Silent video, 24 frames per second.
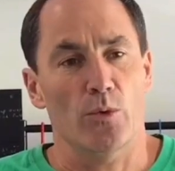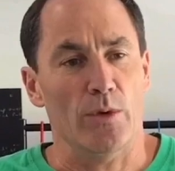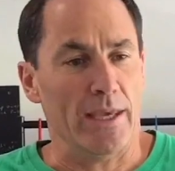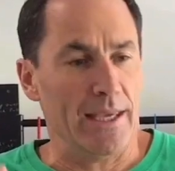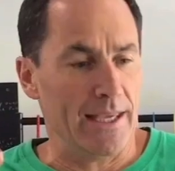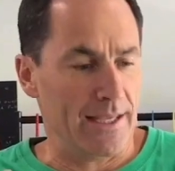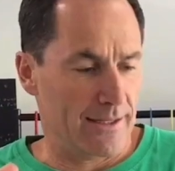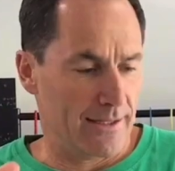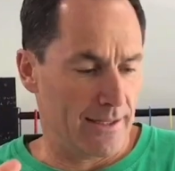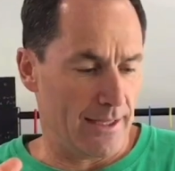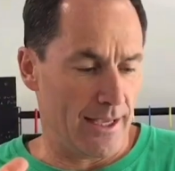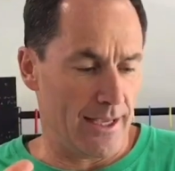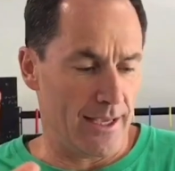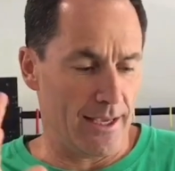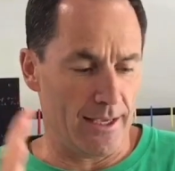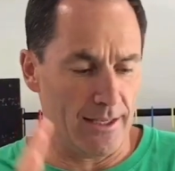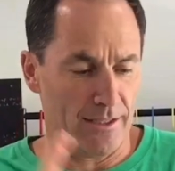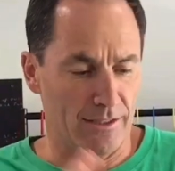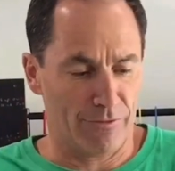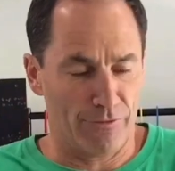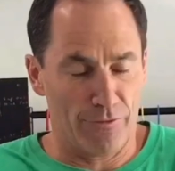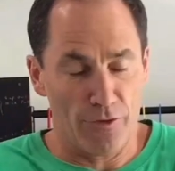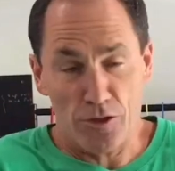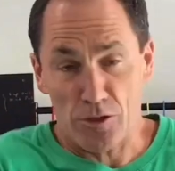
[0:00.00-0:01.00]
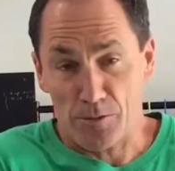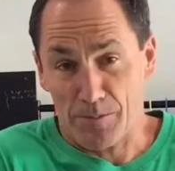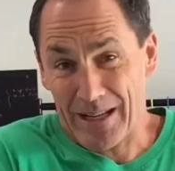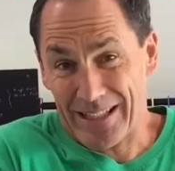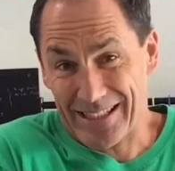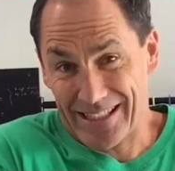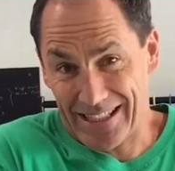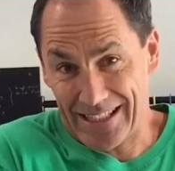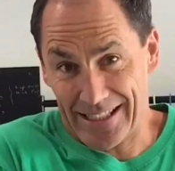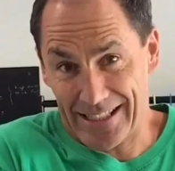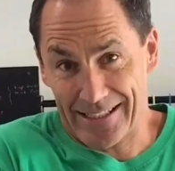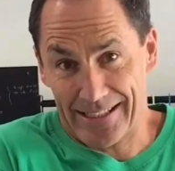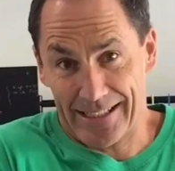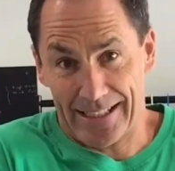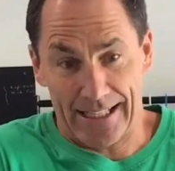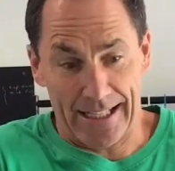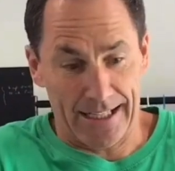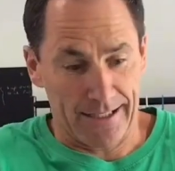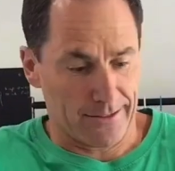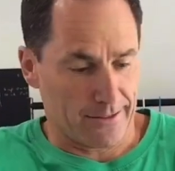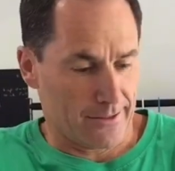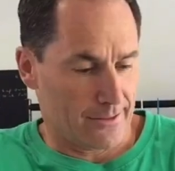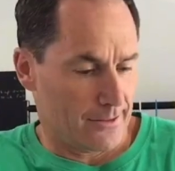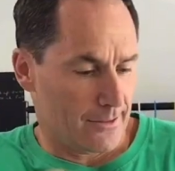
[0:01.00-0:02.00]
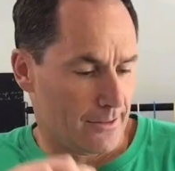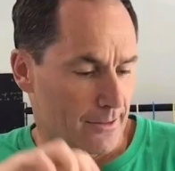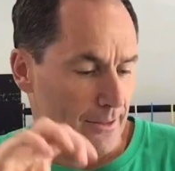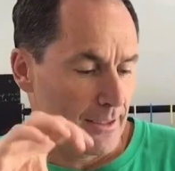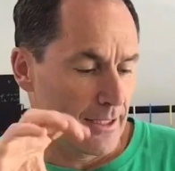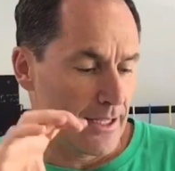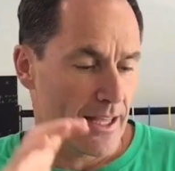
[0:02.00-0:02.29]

it is first musculoskeletal,